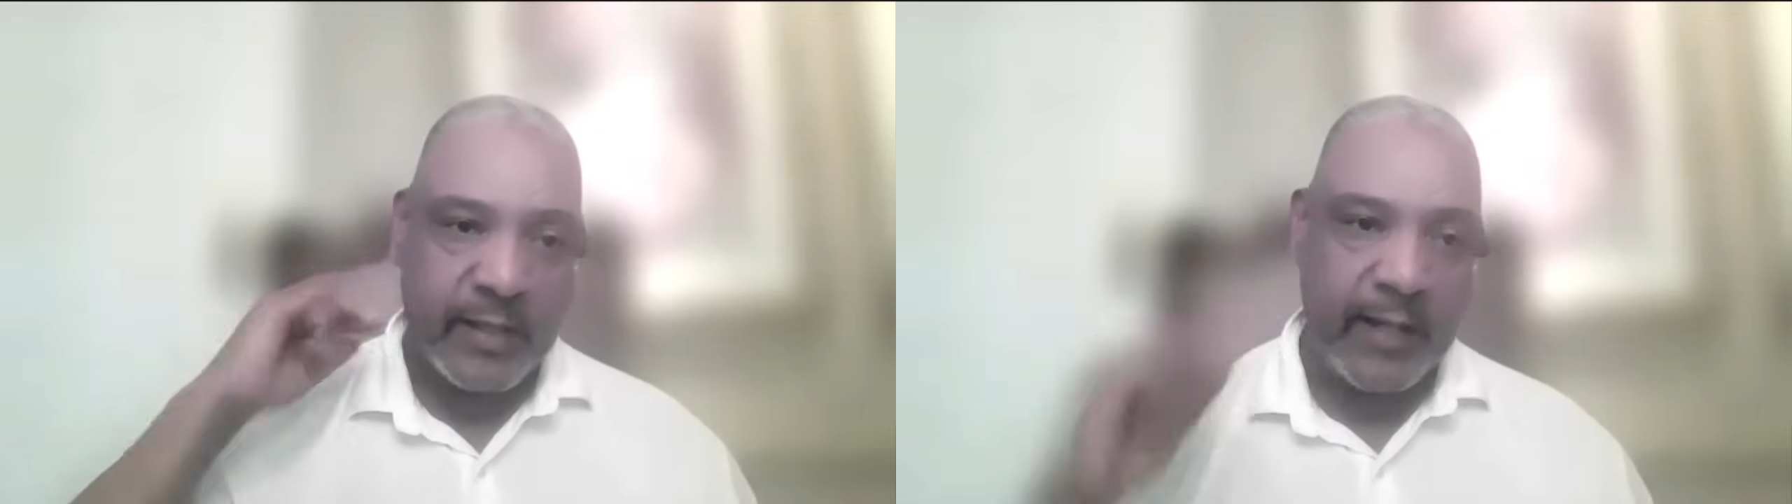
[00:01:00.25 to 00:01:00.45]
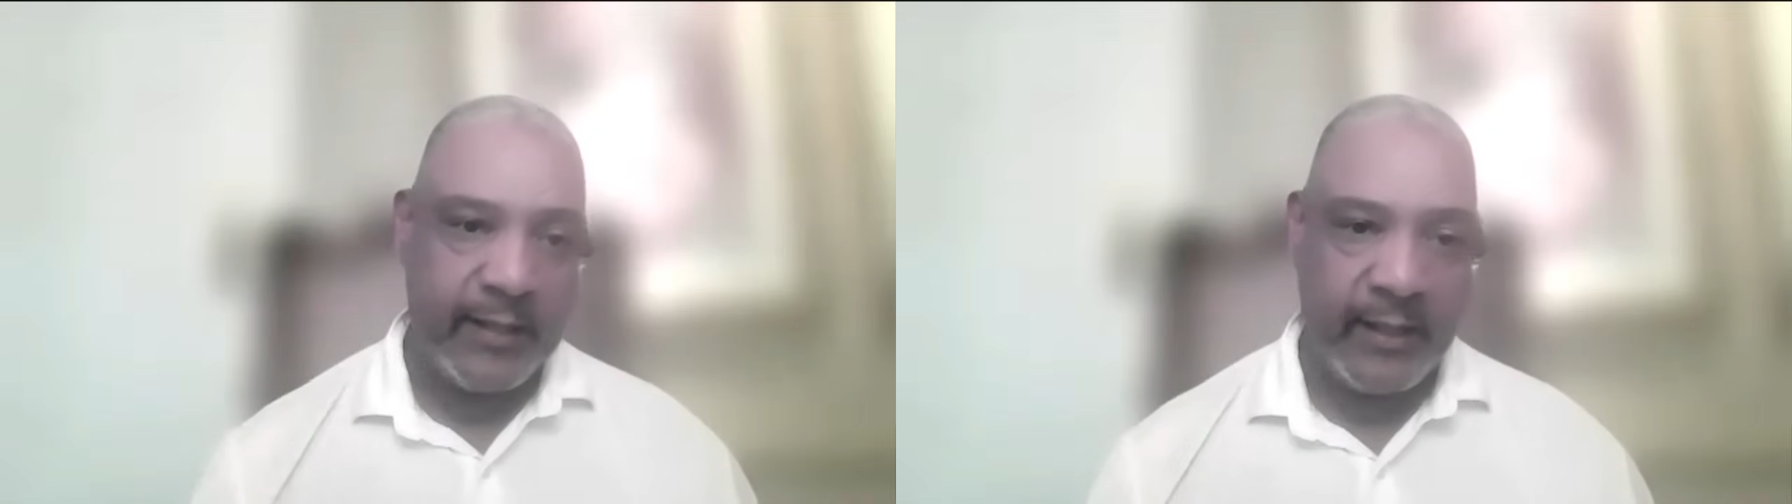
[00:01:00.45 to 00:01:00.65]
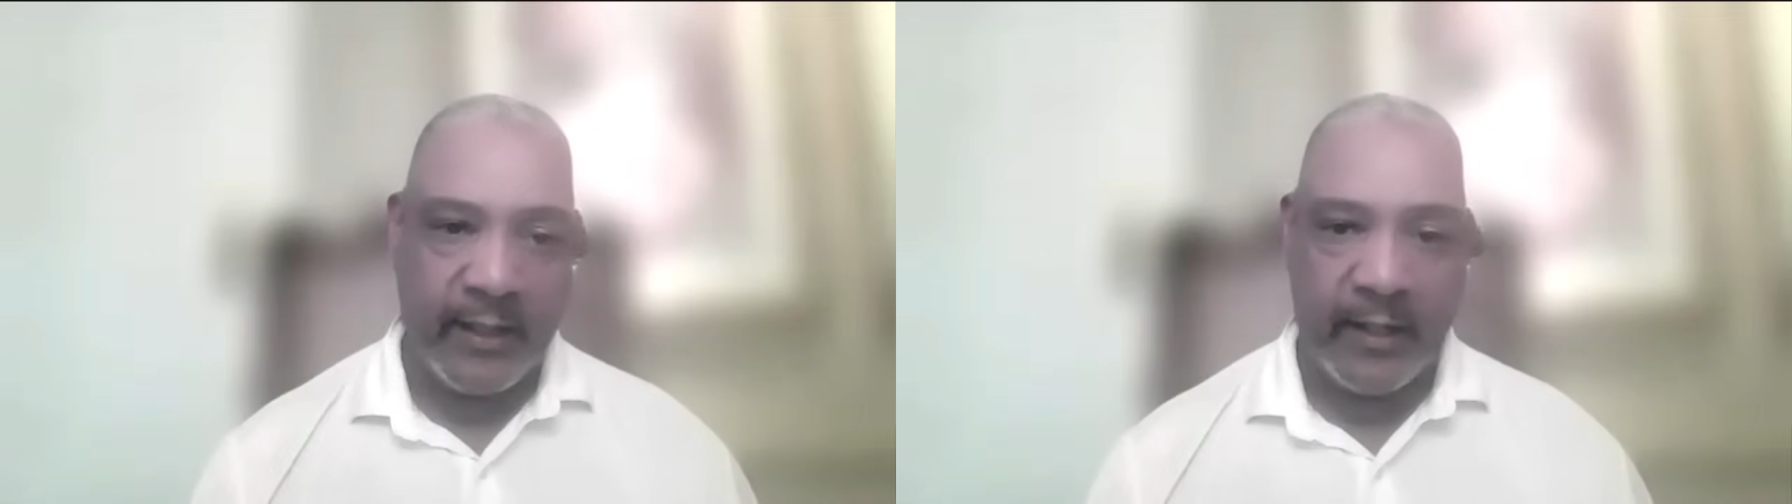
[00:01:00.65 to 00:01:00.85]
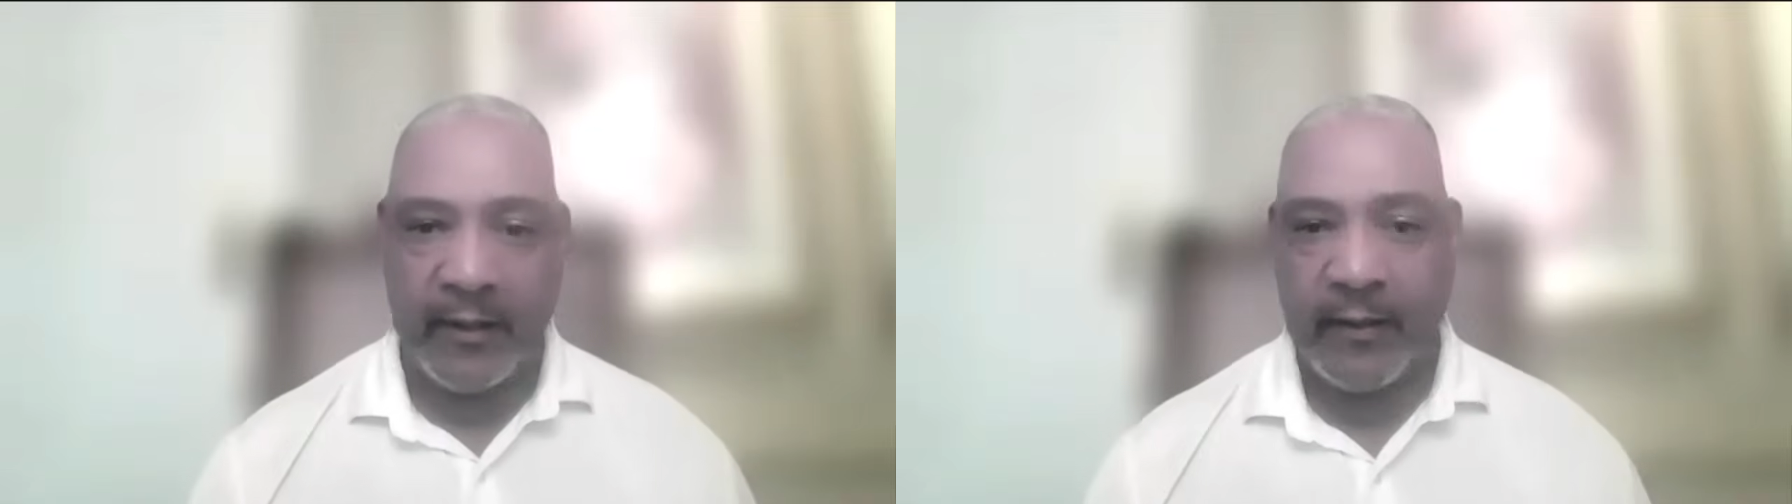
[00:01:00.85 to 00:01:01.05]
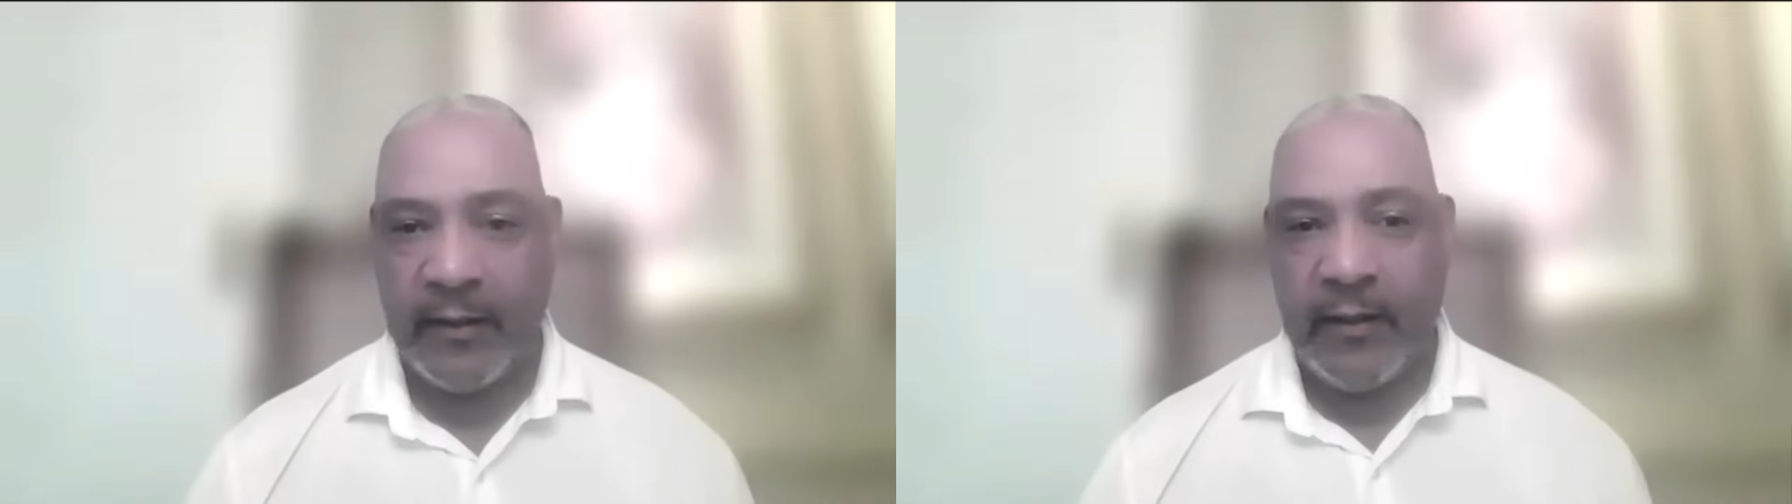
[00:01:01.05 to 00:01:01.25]
idea,
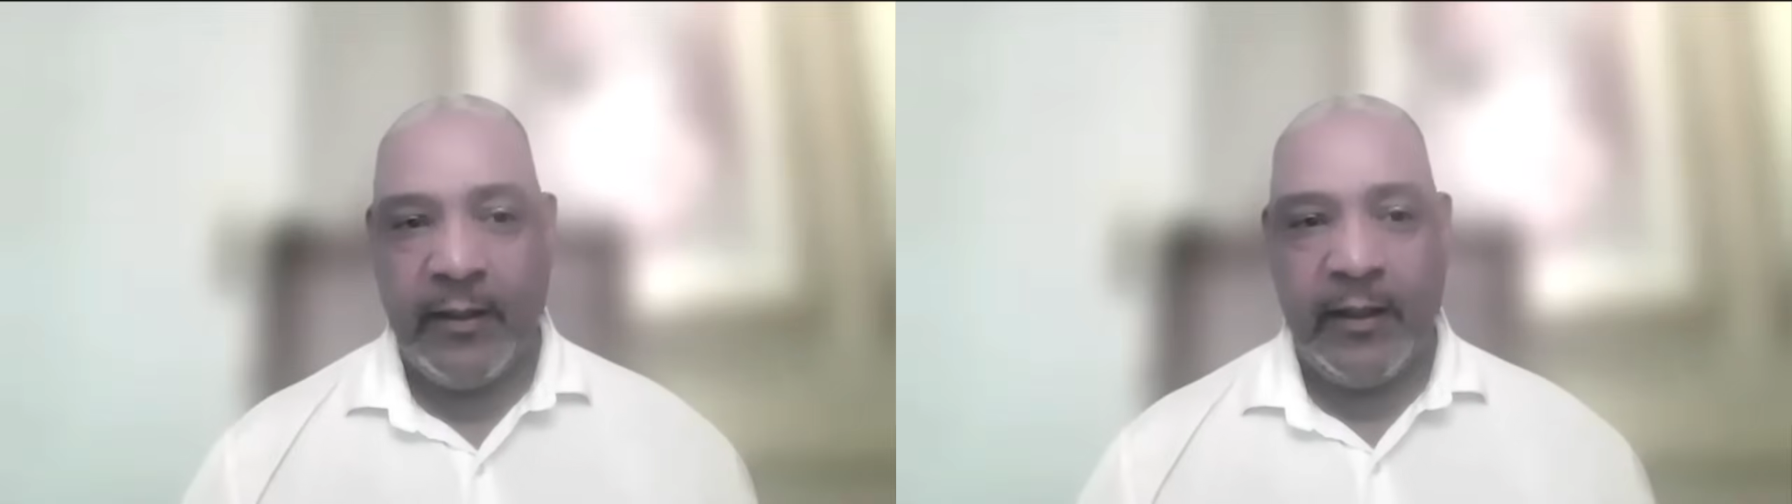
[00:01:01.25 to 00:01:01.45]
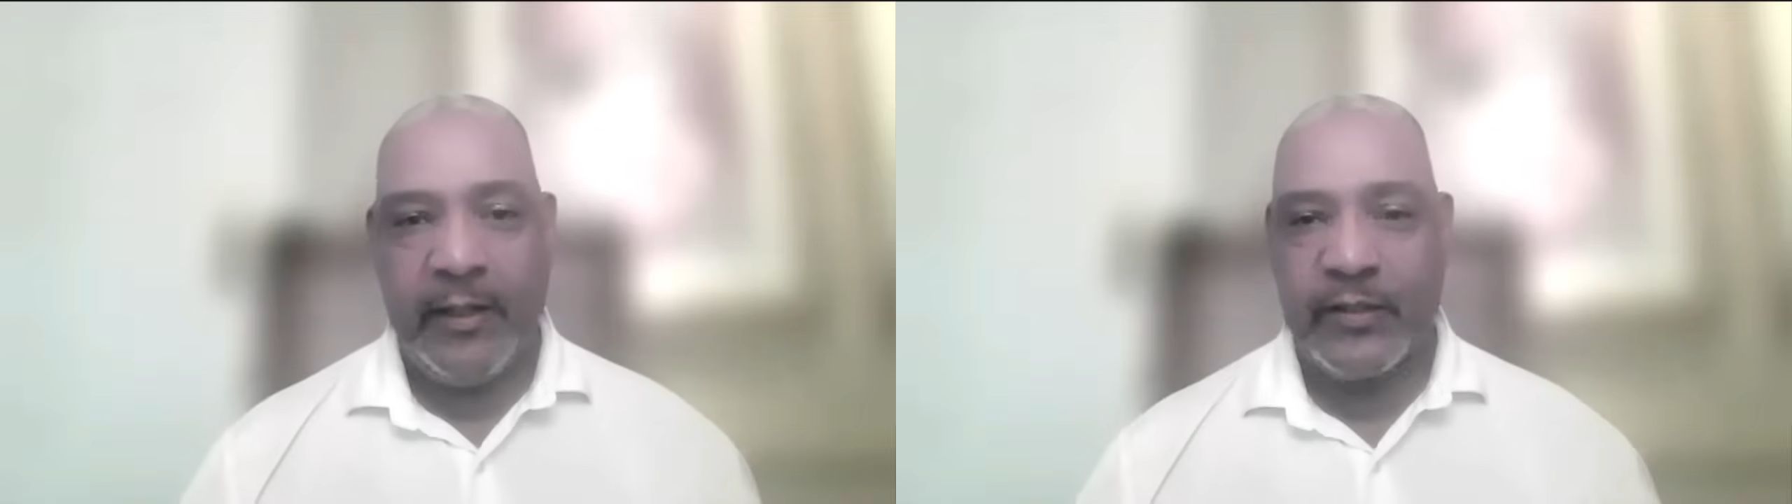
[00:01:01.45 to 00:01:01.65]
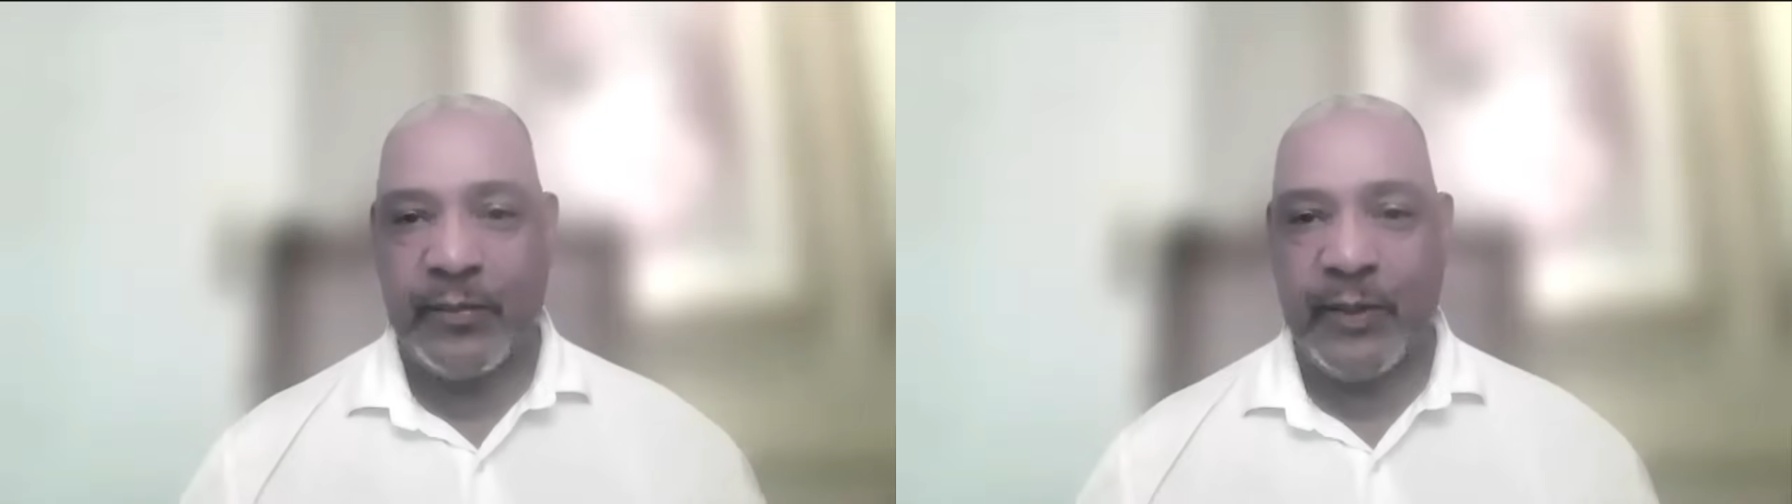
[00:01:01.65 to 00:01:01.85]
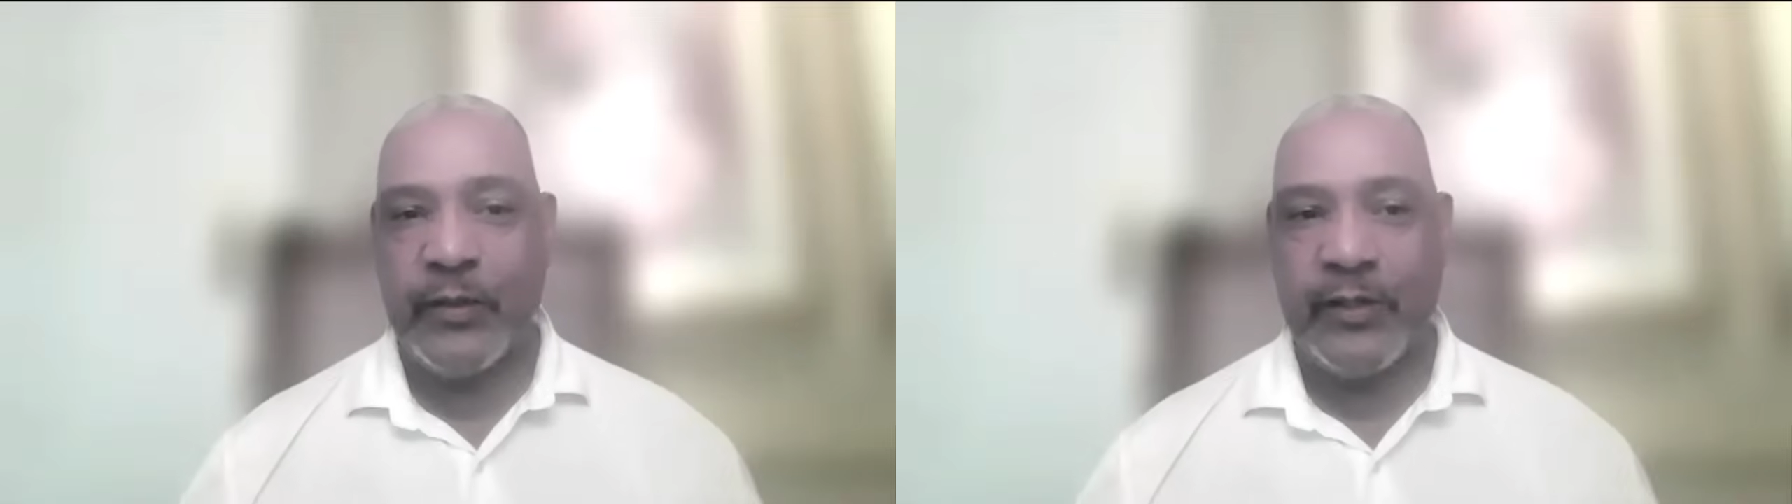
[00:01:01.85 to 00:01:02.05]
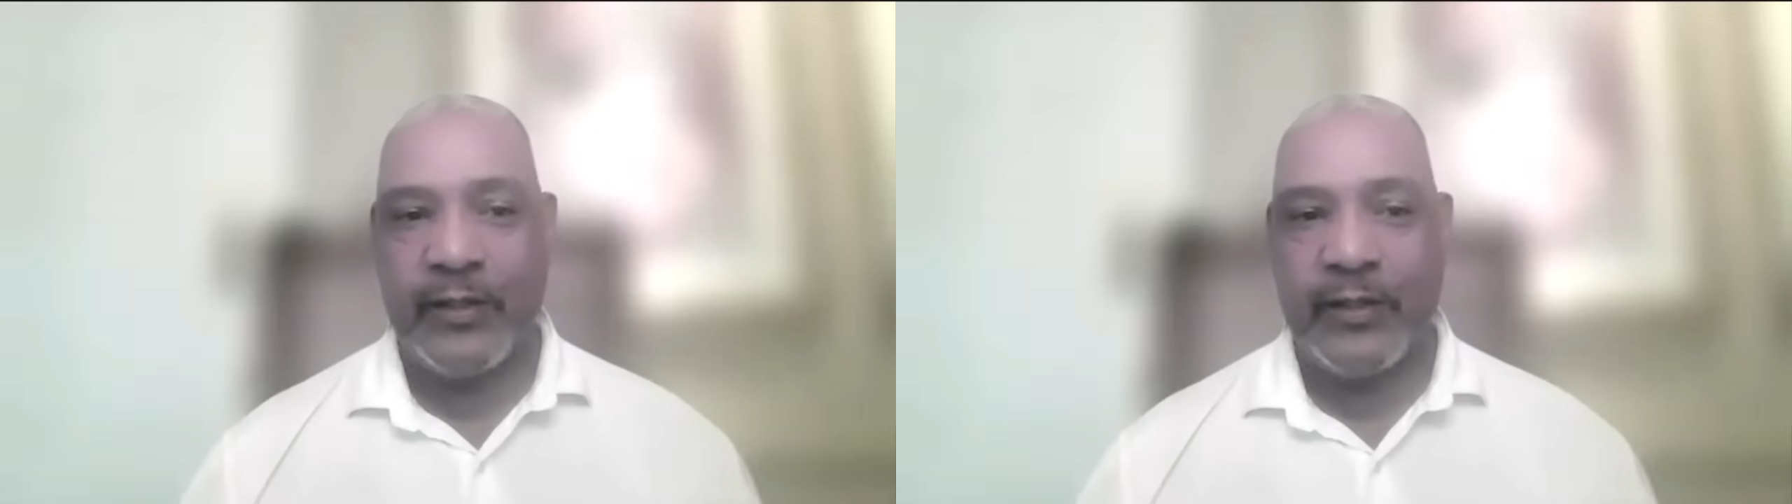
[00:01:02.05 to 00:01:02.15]
is $1 million